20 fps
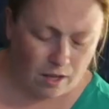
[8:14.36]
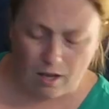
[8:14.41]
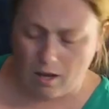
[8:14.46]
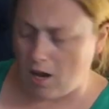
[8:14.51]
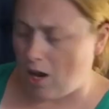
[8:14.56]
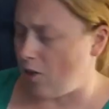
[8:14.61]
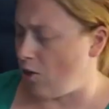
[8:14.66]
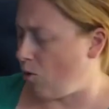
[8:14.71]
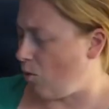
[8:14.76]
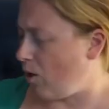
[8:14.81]

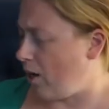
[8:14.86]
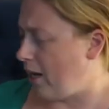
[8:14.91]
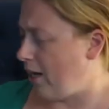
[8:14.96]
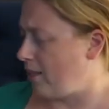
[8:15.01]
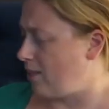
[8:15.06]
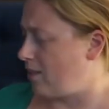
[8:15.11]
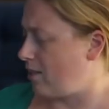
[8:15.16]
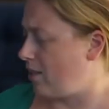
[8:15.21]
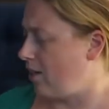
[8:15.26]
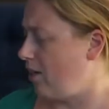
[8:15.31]

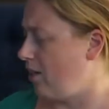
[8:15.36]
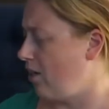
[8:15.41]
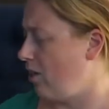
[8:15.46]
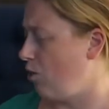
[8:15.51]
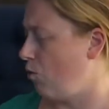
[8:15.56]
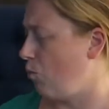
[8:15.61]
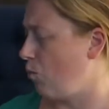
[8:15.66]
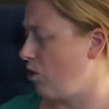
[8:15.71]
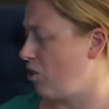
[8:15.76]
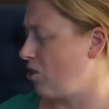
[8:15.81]
Otherwise,
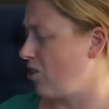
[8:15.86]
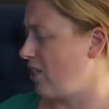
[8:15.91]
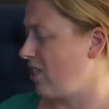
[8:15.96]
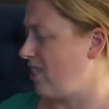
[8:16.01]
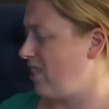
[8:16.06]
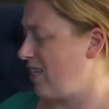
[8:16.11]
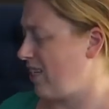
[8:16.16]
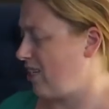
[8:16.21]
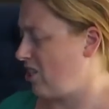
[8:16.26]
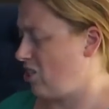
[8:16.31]
we're just going to
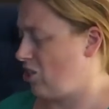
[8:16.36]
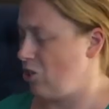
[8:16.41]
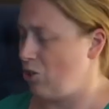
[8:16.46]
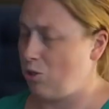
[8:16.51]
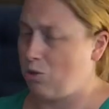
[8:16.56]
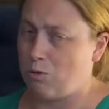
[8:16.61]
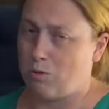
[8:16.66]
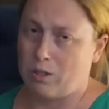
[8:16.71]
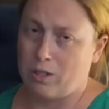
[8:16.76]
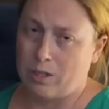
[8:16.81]
stick
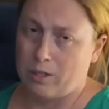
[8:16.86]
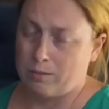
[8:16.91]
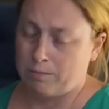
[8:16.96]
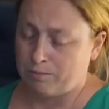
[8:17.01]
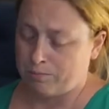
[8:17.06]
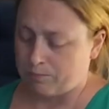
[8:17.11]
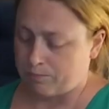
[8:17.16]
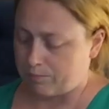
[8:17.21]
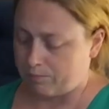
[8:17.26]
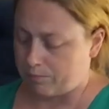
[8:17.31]
to
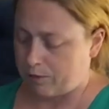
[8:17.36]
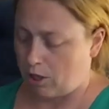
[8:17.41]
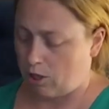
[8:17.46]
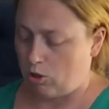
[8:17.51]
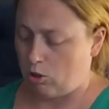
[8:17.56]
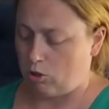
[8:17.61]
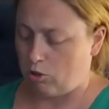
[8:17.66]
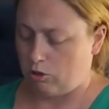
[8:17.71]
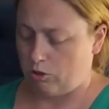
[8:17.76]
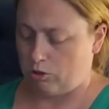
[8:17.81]
our
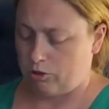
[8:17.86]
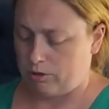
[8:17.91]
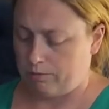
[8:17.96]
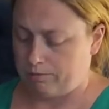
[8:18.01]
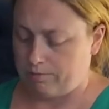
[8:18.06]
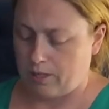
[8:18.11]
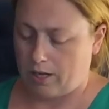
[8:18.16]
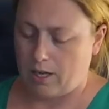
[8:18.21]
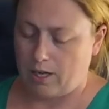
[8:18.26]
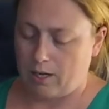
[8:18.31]
local,
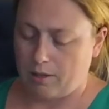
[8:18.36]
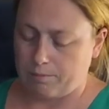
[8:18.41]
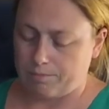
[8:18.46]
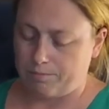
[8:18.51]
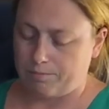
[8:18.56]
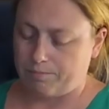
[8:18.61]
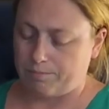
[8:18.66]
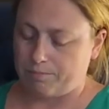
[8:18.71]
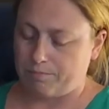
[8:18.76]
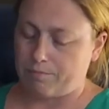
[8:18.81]

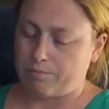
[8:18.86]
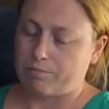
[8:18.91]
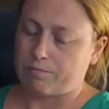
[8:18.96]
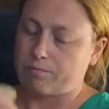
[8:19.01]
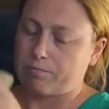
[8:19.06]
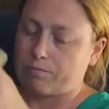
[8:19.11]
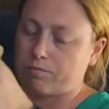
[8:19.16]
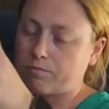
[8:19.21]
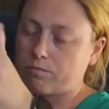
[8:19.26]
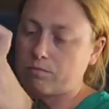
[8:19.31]

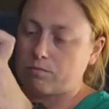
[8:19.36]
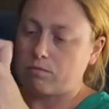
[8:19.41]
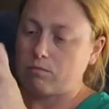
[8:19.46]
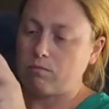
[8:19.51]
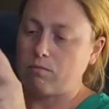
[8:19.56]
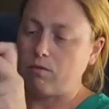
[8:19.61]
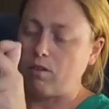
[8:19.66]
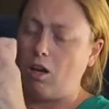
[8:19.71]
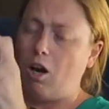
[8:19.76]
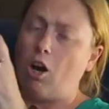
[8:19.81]

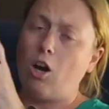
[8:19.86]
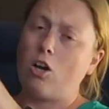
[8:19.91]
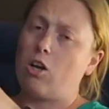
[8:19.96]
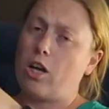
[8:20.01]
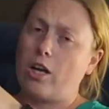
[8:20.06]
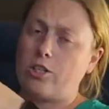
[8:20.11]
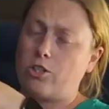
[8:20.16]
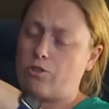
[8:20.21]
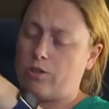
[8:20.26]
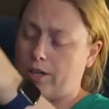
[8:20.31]
our
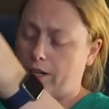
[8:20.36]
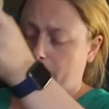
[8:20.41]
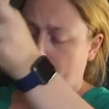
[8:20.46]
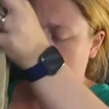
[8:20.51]
country,